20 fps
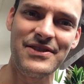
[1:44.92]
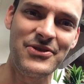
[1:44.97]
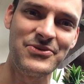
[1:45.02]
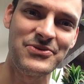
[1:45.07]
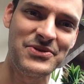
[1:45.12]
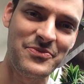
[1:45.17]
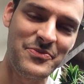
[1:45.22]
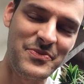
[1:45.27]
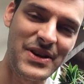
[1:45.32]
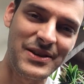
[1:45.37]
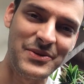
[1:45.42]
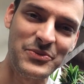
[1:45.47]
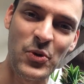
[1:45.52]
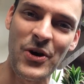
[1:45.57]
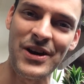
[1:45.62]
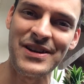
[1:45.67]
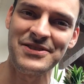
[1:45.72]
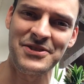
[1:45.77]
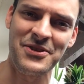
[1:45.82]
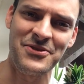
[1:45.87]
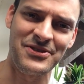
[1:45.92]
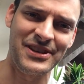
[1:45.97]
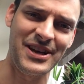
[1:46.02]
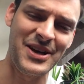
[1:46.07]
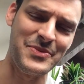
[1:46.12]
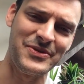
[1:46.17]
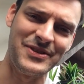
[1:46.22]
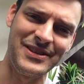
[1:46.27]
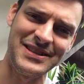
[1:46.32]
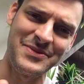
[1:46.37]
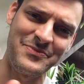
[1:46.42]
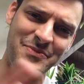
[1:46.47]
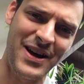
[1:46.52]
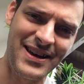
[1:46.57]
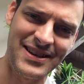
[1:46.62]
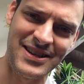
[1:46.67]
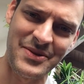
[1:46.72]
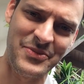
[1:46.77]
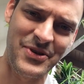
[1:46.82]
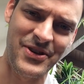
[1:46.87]
those big boy soda companies
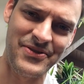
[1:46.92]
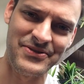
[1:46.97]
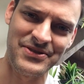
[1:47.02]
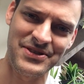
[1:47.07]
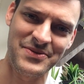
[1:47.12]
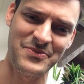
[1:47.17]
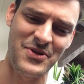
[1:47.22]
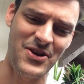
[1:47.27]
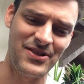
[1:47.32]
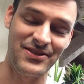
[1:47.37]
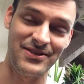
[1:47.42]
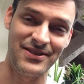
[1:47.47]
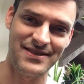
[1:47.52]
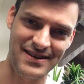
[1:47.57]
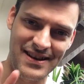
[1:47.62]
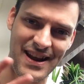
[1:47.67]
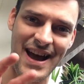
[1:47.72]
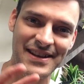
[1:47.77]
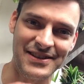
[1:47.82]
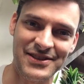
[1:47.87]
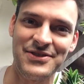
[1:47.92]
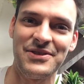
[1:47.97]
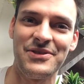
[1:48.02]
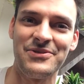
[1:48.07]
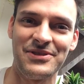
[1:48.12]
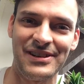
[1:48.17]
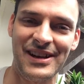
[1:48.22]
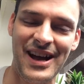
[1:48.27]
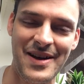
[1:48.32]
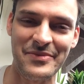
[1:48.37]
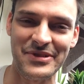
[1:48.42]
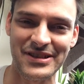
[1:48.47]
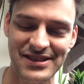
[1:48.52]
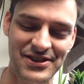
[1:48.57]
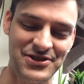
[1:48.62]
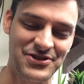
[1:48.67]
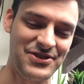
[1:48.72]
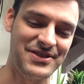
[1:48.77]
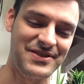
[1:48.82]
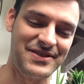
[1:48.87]
bought up all the smaller not soda
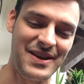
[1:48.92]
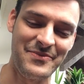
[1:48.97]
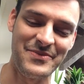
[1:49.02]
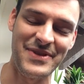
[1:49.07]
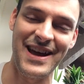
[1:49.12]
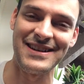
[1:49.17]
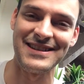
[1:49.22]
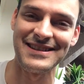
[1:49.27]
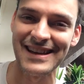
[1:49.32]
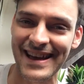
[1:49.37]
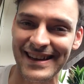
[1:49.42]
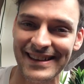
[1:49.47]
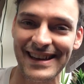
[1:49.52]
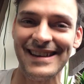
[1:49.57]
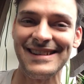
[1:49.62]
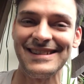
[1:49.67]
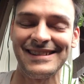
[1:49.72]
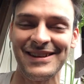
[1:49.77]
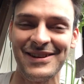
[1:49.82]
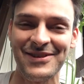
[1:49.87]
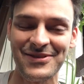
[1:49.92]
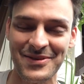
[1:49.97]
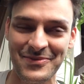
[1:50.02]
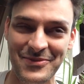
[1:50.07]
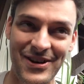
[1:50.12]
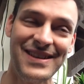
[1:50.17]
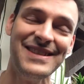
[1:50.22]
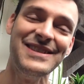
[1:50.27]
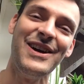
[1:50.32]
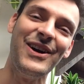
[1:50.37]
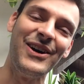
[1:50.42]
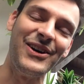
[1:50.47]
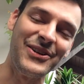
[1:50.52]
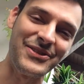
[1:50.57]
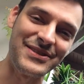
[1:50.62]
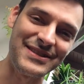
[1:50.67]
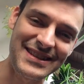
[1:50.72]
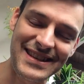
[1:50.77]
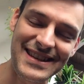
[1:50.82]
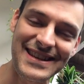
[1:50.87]
competition about a decade ago. They bought
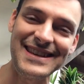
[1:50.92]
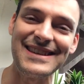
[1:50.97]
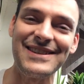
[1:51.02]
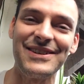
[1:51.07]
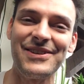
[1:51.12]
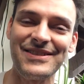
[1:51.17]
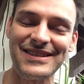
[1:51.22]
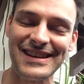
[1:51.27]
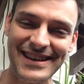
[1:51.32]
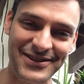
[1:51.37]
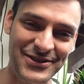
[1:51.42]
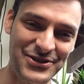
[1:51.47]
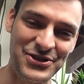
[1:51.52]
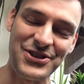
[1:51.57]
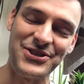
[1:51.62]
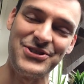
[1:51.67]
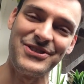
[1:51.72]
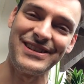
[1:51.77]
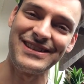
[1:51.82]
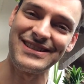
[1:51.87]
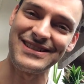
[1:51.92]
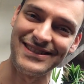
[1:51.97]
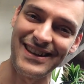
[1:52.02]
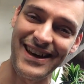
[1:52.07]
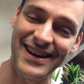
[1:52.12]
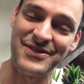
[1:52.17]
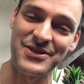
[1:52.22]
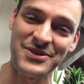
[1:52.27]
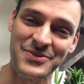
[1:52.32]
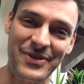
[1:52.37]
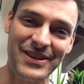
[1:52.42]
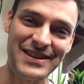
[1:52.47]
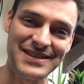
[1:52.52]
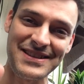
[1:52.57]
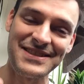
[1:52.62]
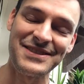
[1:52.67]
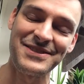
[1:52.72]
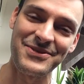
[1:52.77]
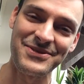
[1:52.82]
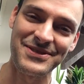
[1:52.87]
all the tea, all the energy drinks, a lot of those
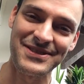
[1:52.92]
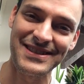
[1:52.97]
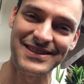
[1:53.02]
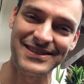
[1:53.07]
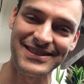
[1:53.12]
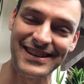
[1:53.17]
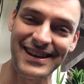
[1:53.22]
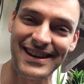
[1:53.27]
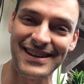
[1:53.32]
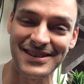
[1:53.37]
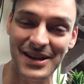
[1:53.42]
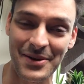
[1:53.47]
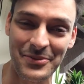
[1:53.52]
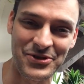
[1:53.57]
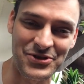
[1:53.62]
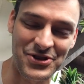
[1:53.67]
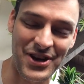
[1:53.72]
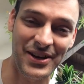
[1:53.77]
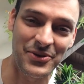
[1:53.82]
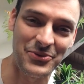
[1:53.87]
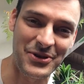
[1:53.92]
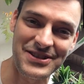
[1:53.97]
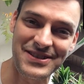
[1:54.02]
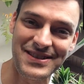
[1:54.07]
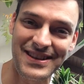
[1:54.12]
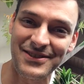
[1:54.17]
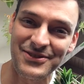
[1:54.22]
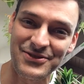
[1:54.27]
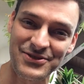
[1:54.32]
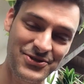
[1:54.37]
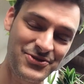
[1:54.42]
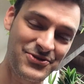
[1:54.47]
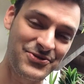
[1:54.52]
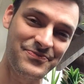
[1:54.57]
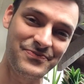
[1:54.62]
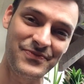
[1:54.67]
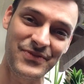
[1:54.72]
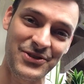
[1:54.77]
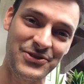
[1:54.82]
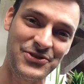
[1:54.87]
places, so still you gotta double check which thing
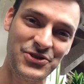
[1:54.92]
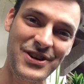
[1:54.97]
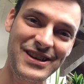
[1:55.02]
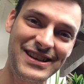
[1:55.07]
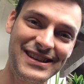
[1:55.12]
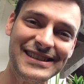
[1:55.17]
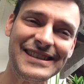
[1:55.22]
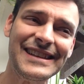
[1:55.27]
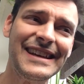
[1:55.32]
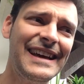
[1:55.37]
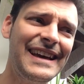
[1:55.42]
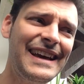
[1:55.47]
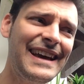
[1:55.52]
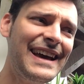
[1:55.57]
you're drinking.